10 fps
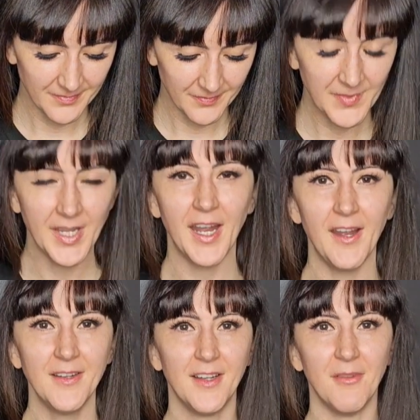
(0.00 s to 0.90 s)

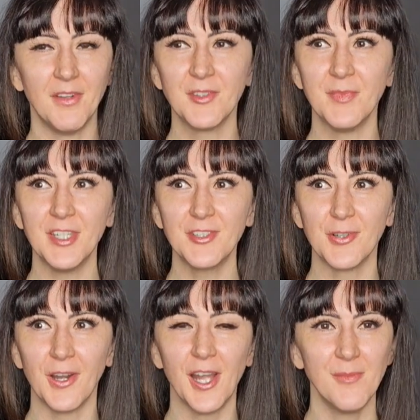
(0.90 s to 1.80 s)
Yeah, I'm going to make
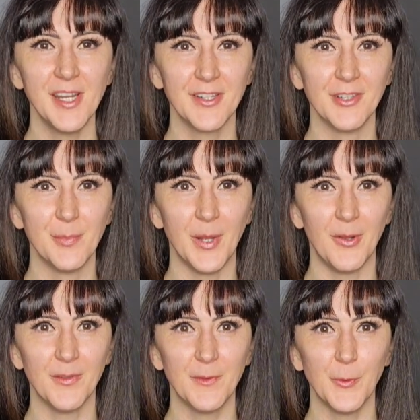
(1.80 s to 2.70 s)
sure. I might clip
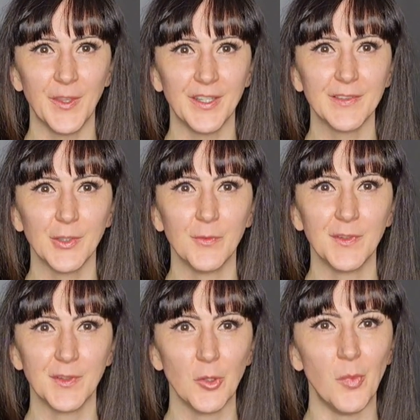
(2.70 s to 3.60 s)
out a few things, so if
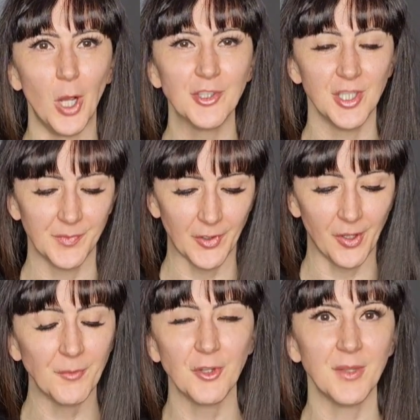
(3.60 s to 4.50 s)
it's a little botchy, I'm
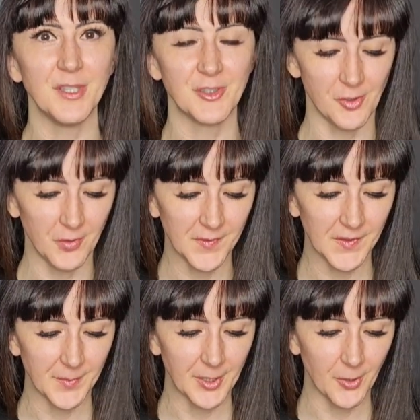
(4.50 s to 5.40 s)
sorry. I'm trying to make sure no one
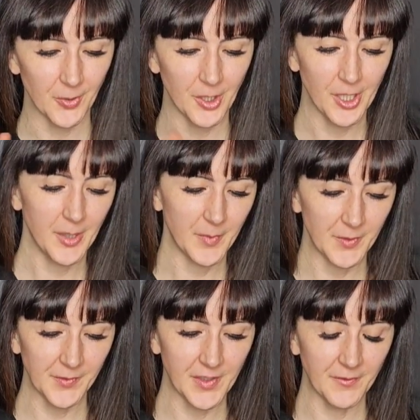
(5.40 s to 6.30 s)
sees my code. But
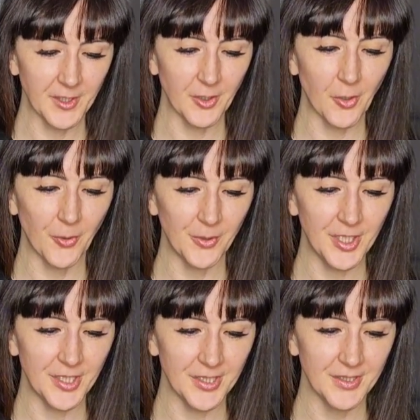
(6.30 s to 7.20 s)
there's definitely a code
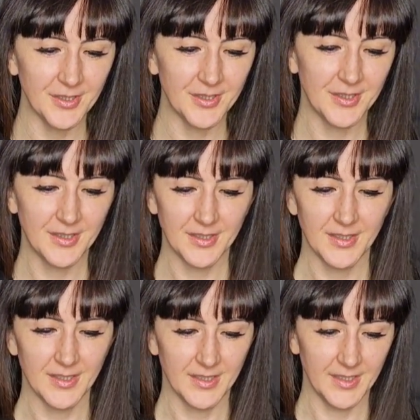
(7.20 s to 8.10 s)
here.
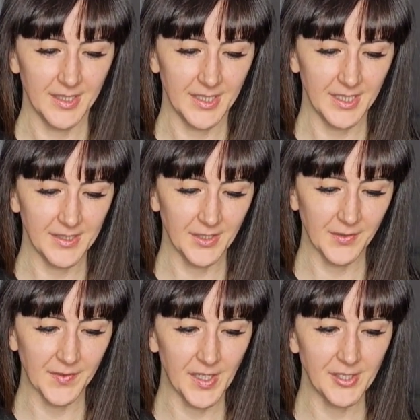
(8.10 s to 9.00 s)
And the other
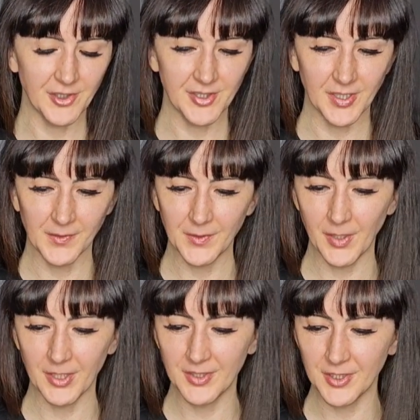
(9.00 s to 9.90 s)
side just tells you
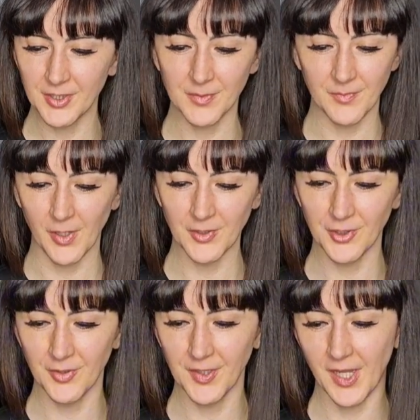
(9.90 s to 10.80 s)
how to do it. I'm not
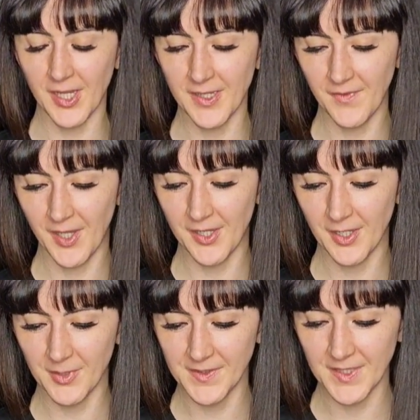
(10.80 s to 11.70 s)
showing that. And then
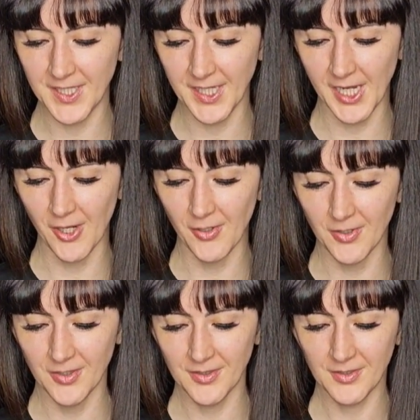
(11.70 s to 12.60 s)
I'm going to take out